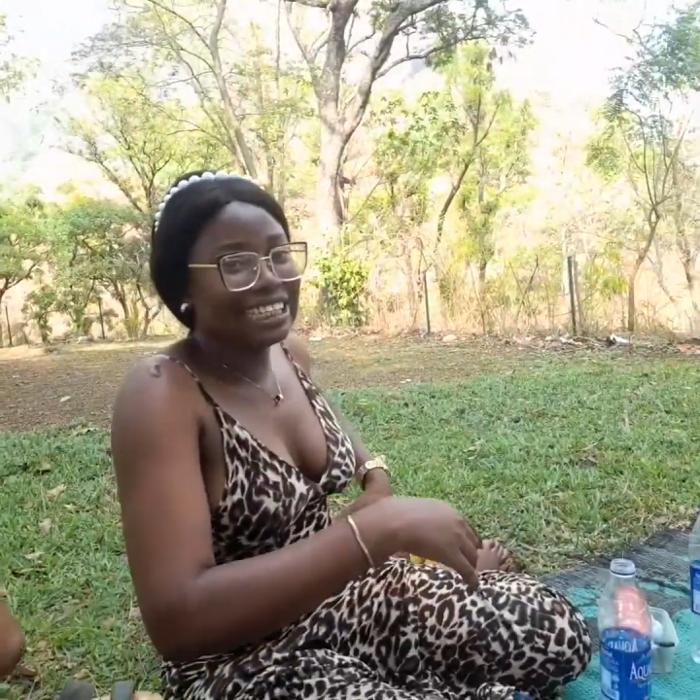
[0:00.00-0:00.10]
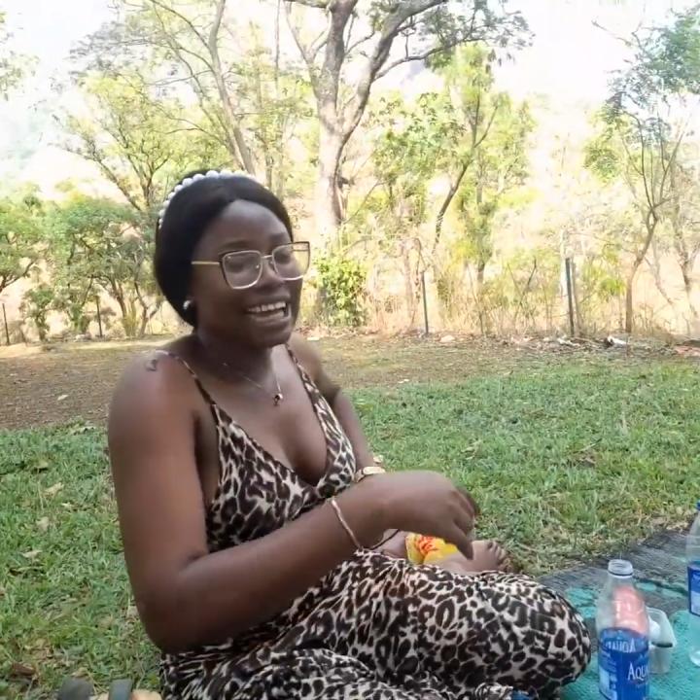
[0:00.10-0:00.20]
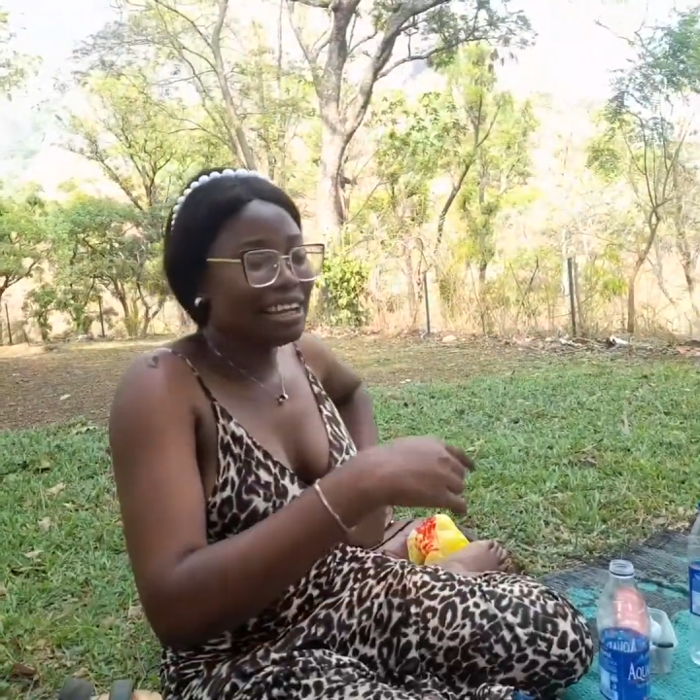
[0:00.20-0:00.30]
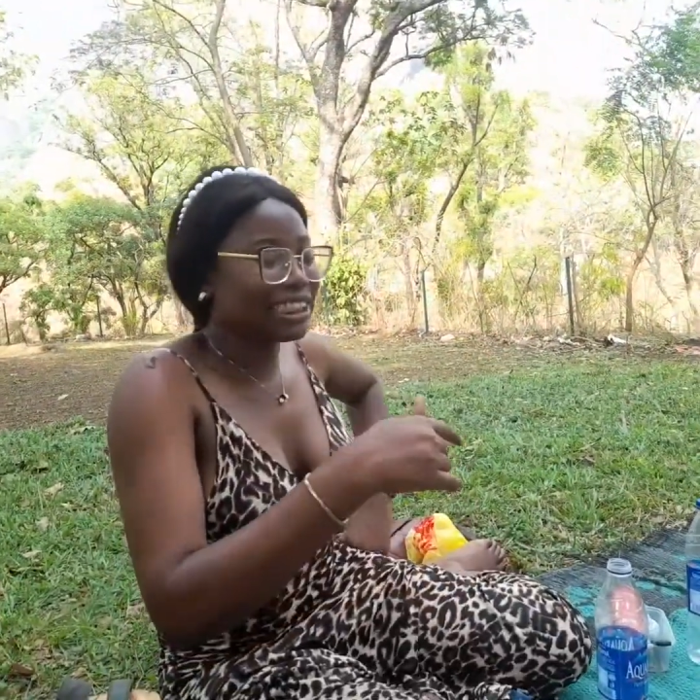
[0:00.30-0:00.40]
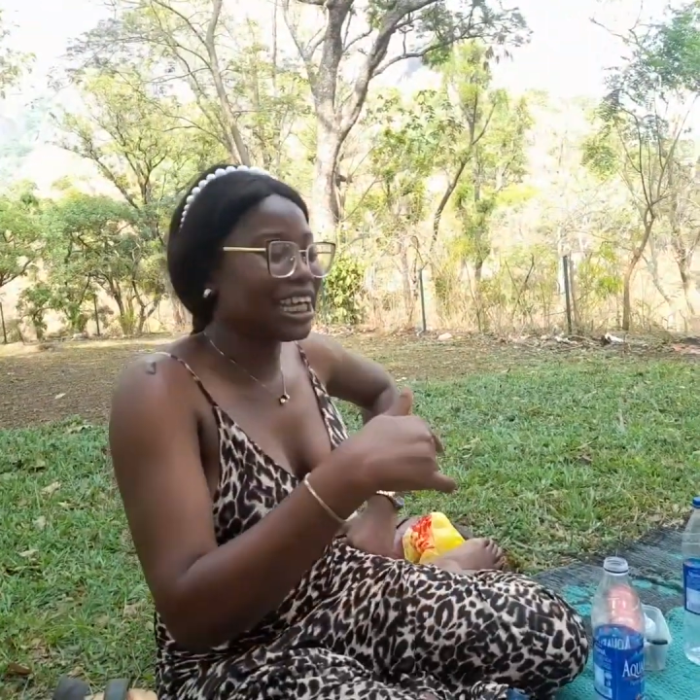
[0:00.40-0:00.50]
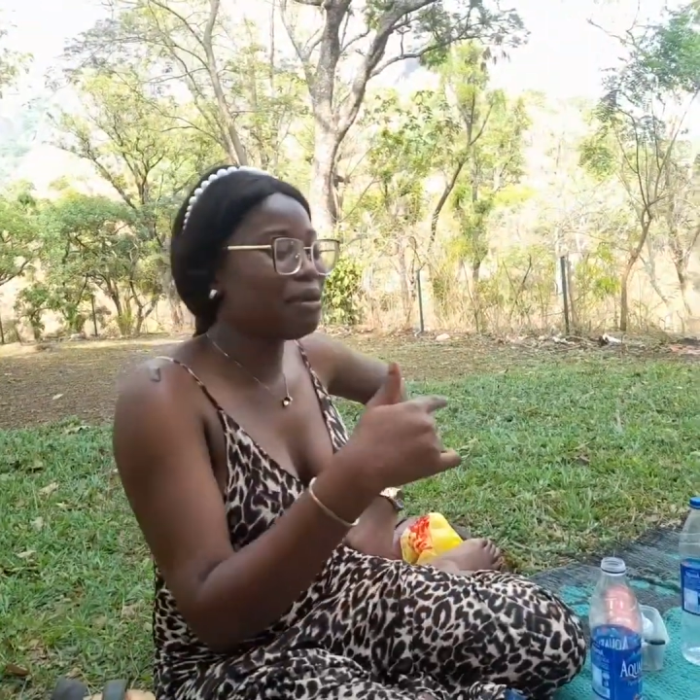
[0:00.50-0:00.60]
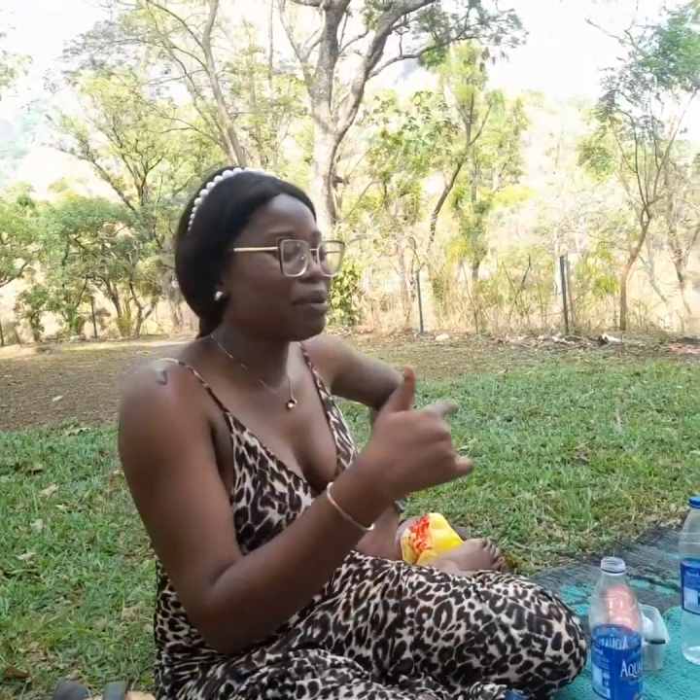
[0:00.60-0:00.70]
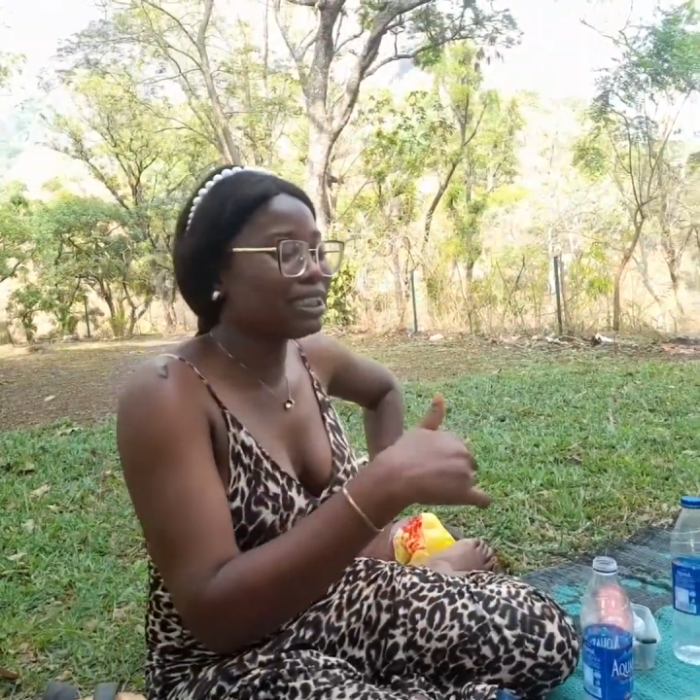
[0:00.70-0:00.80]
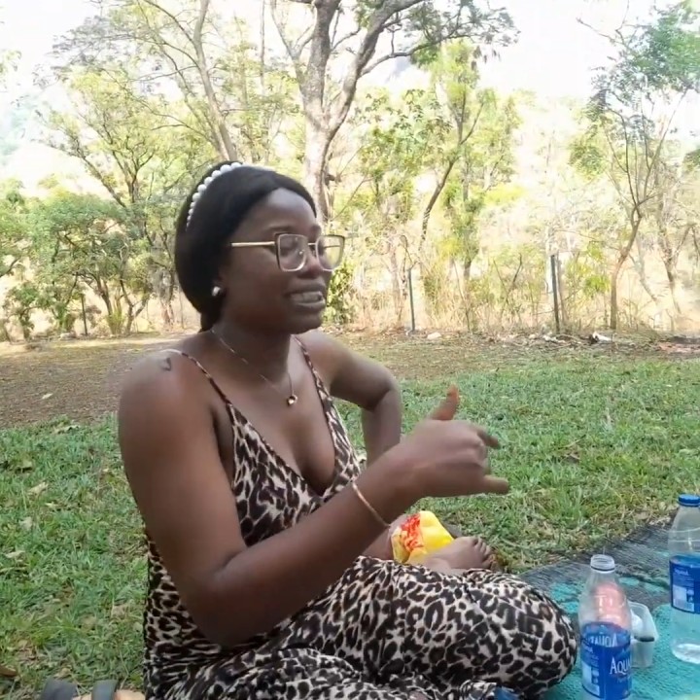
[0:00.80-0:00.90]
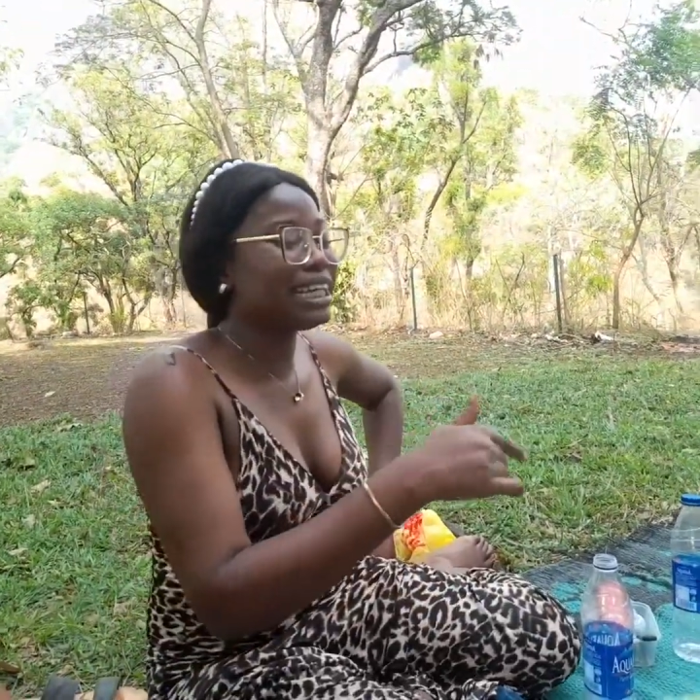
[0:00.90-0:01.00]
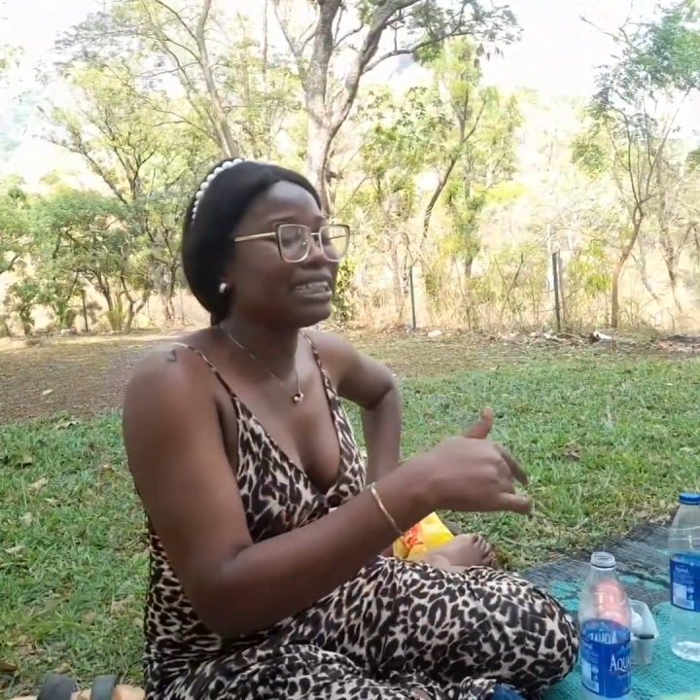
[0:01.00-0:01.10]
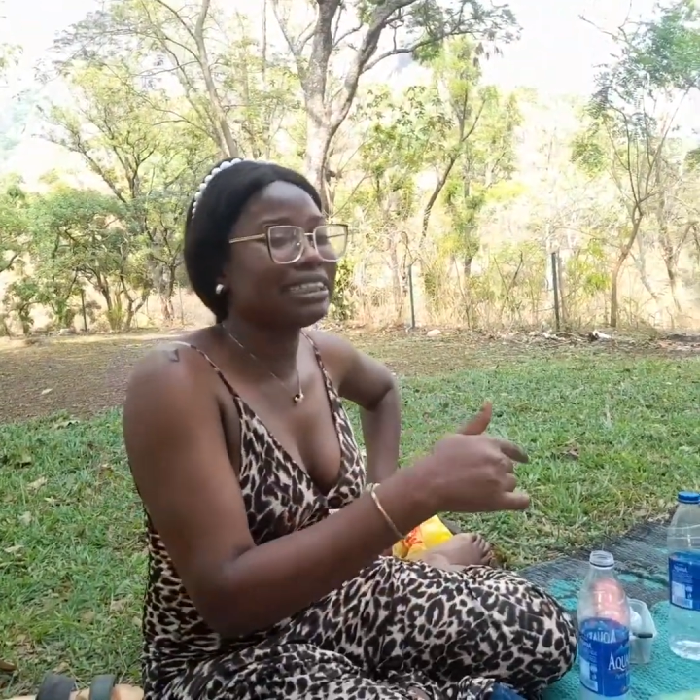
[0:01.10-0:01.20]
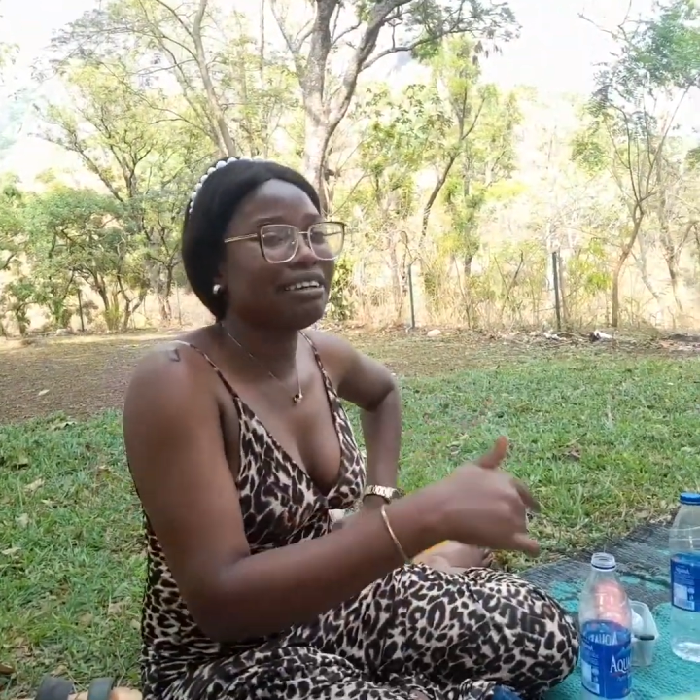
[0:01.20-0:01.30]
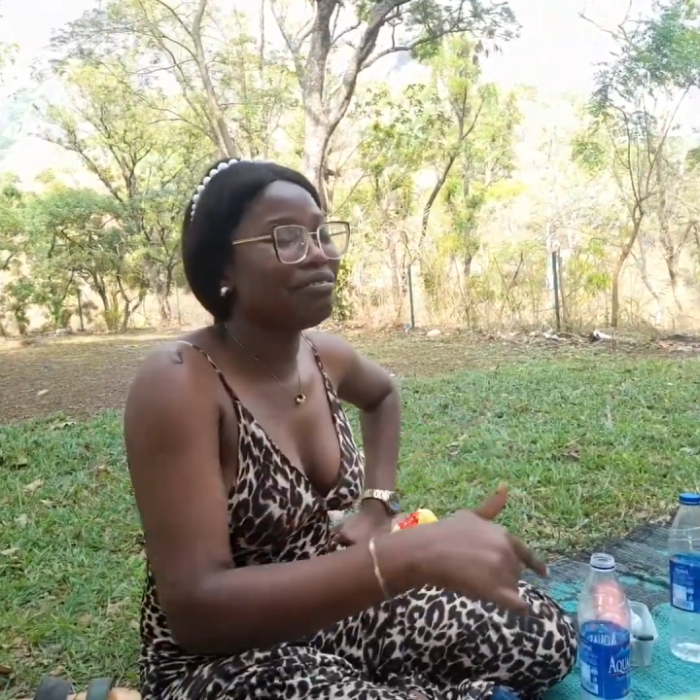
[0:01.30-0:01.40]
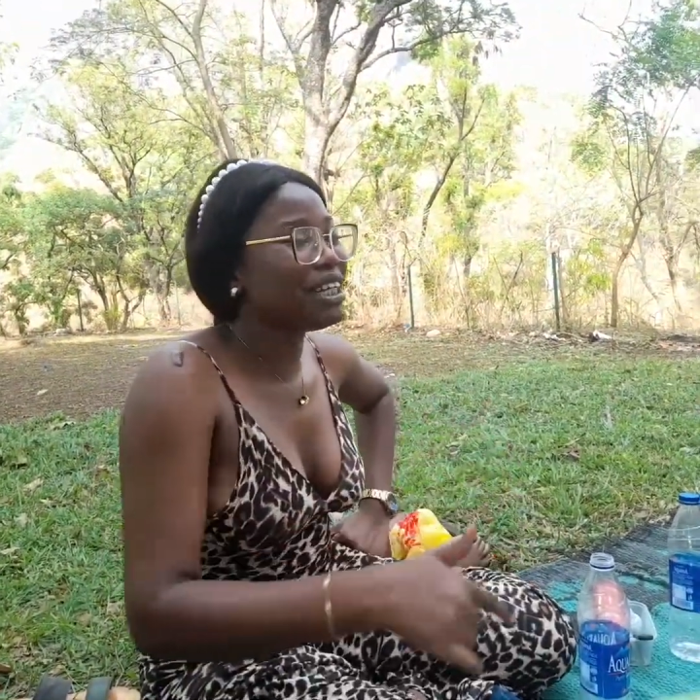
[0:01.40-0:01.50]
let's say he beats her this
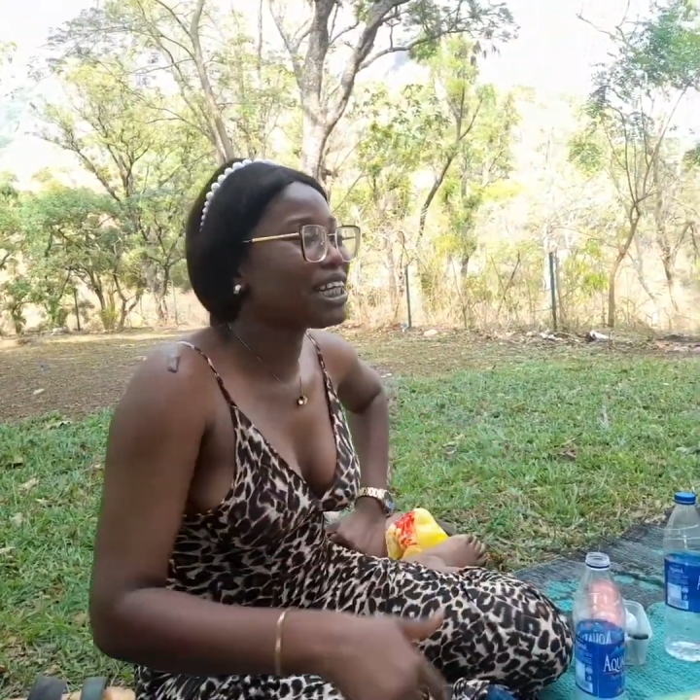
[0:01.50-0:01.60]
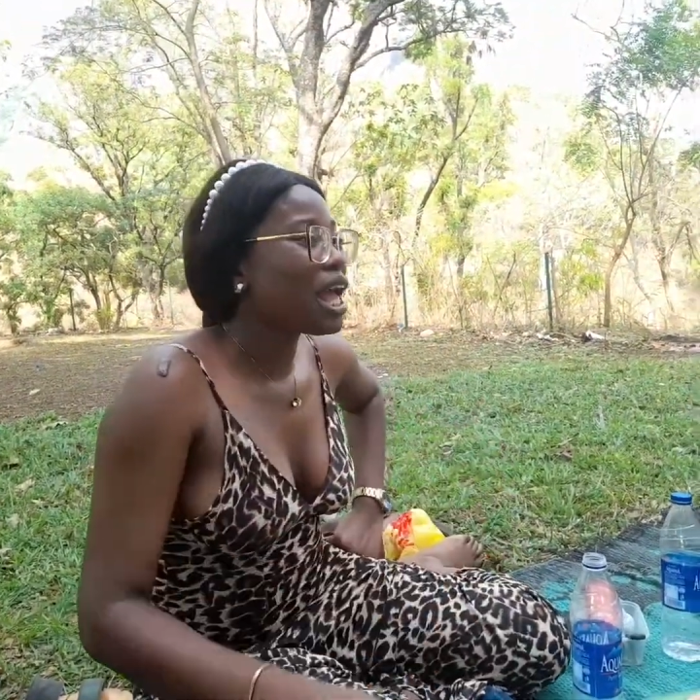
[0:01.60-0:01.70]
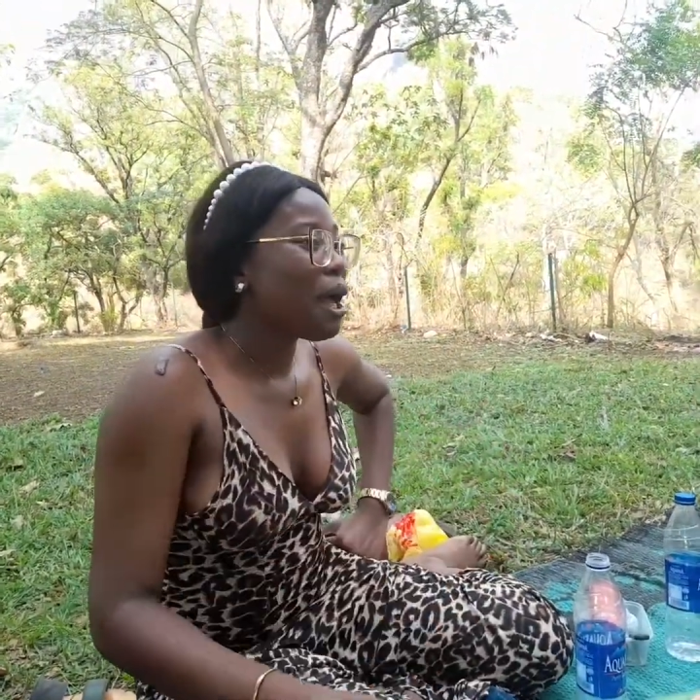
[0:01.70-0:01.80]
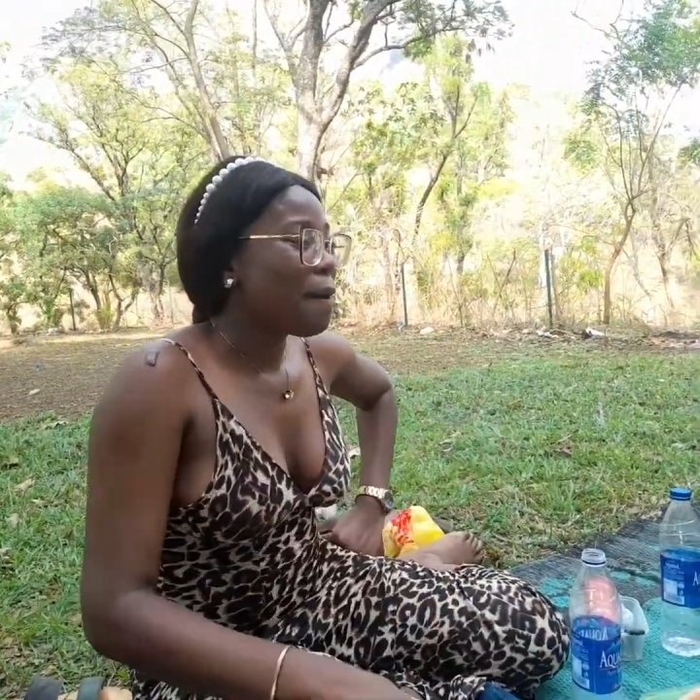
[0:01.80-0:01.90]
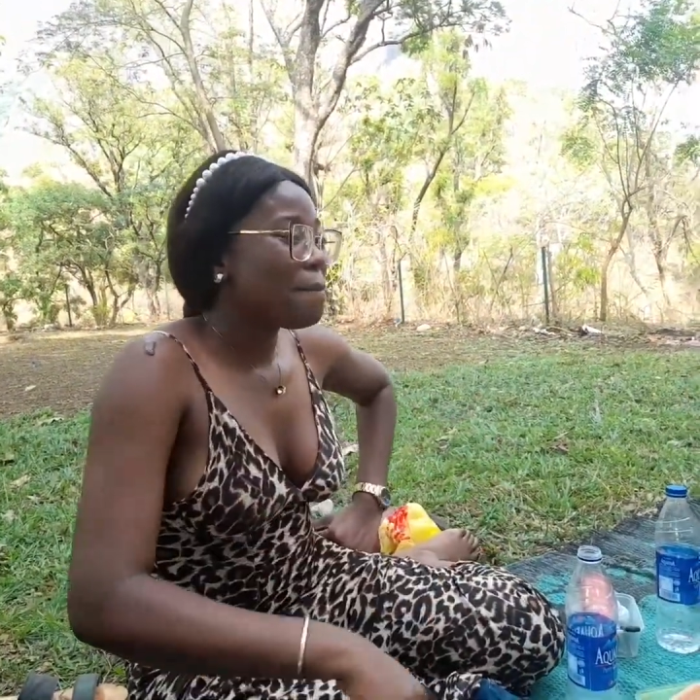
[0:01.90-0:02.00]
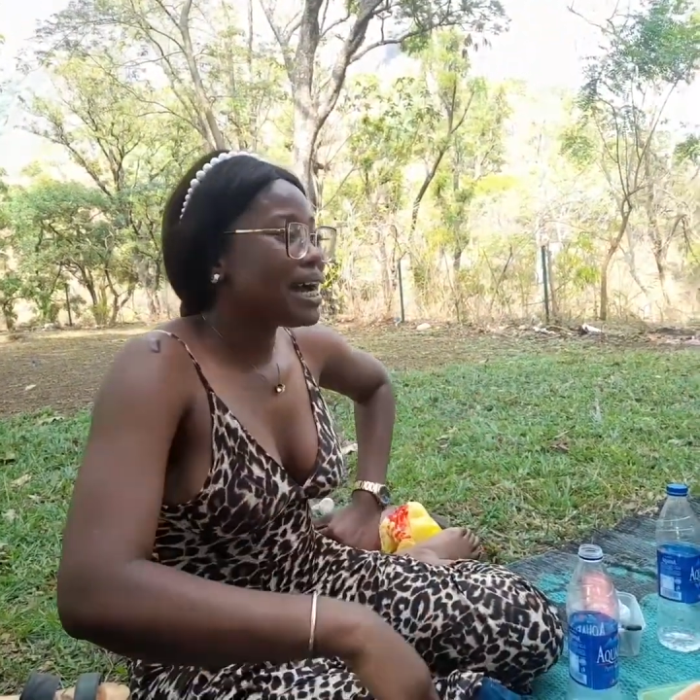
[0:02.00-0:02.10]
evening.